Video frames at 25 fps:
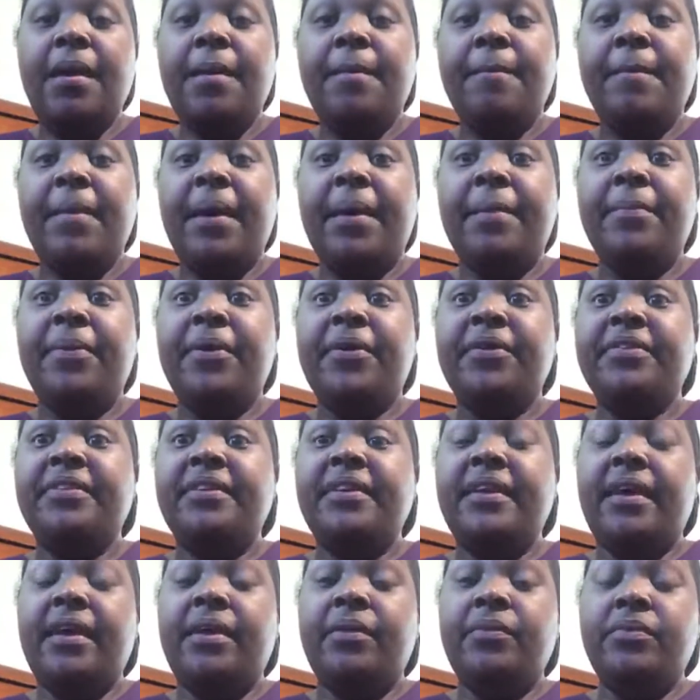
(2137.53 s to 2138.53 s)
My
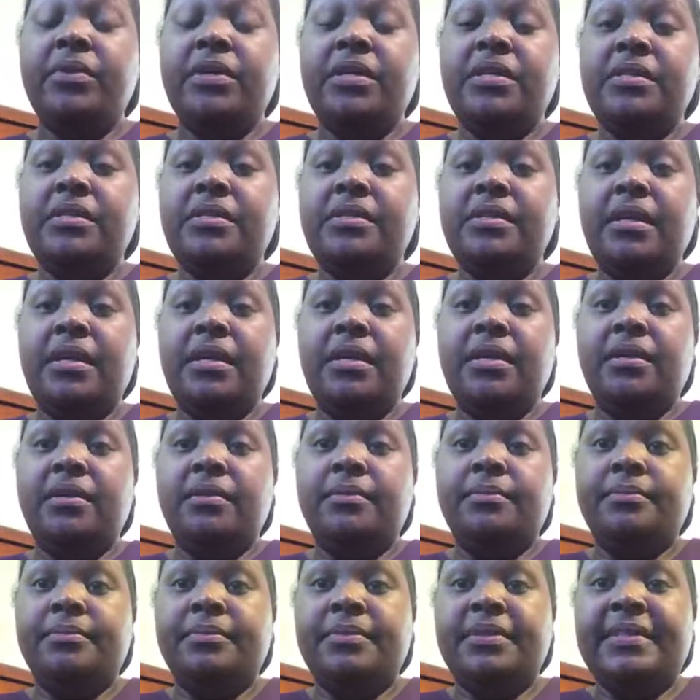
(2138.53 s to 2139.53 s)
birthday was
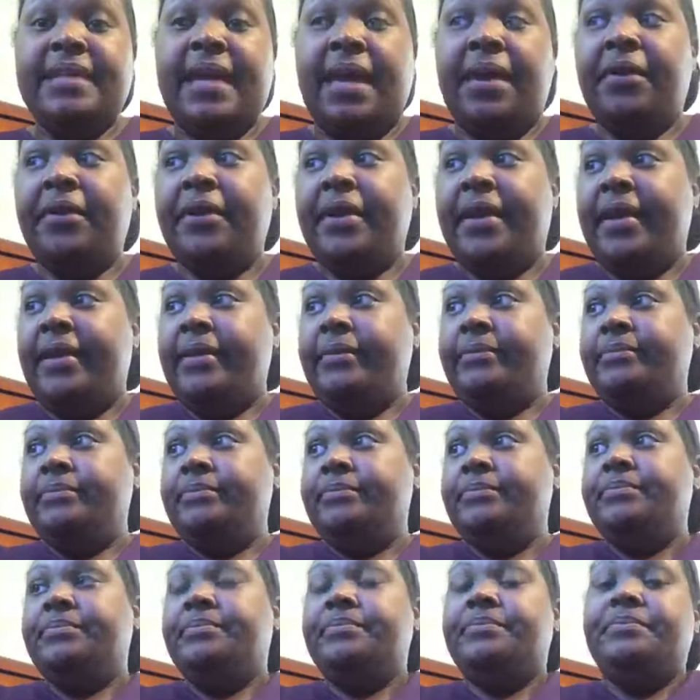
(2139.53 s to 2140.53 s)
Saturday.